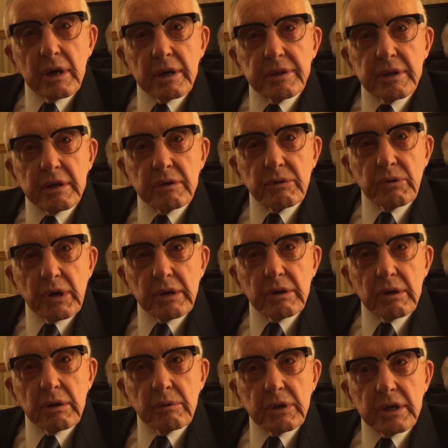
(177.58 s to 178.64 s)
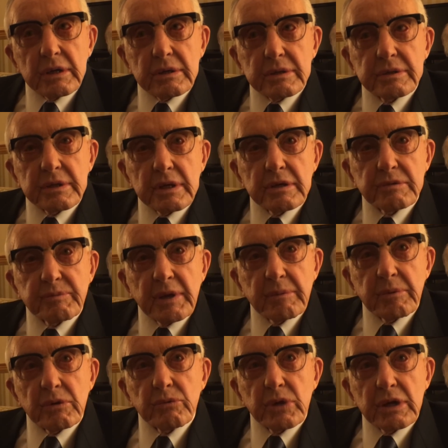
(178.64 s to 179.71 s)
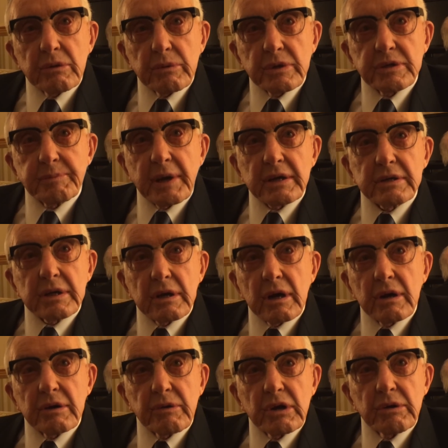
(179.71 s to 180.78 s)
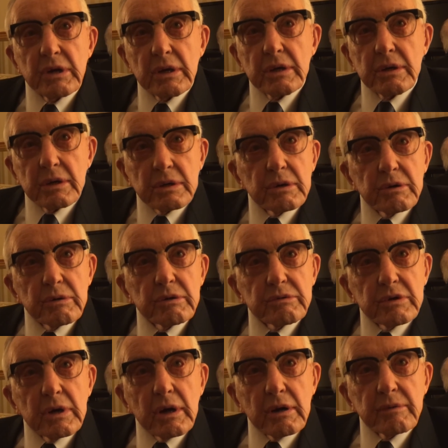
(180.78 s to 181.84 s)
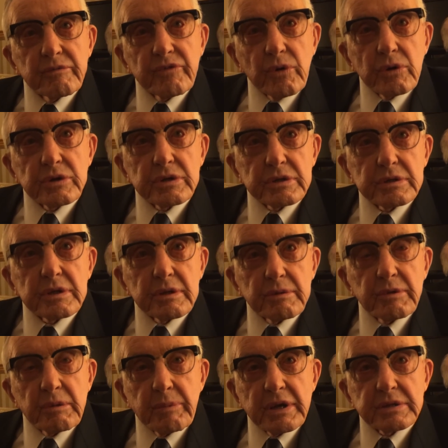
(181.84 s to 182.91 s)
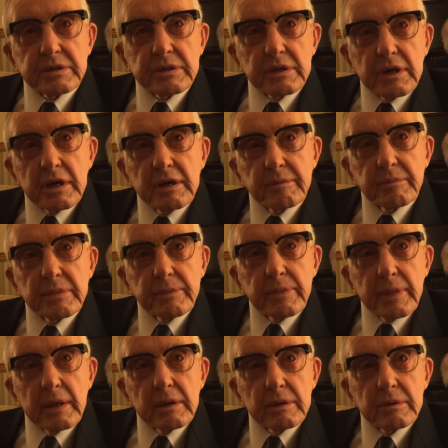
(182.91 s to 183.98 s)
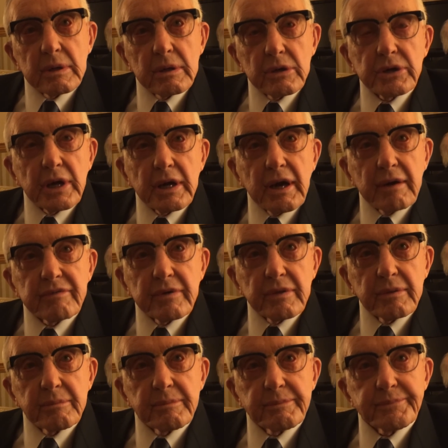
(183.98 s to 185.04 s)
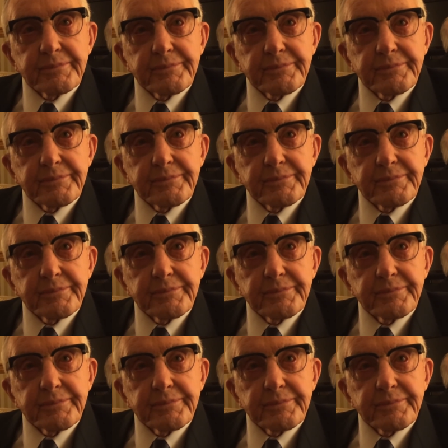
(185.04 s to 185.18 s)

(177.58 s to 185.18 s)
I think what I would like to see is people really respecting our armed forces at the present time and looking after them.